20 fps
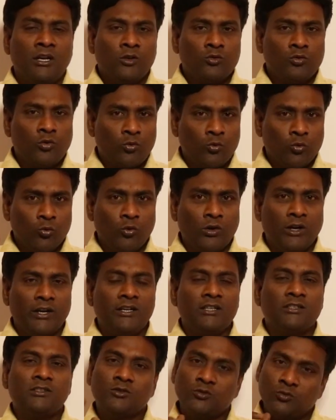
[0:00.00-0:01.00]
So two
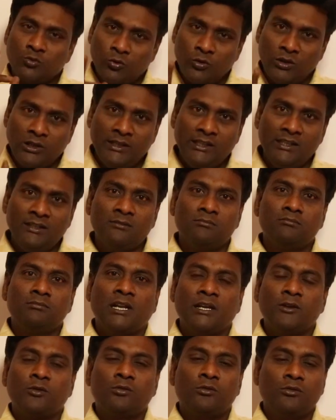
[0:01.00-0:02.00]
conditions only,
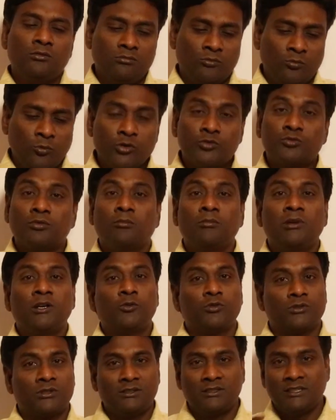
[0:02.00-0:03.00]
like, you know, most probably
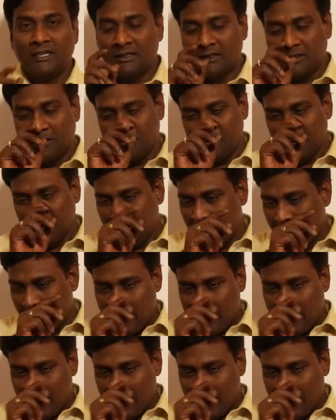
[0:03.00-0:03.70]
questions can come.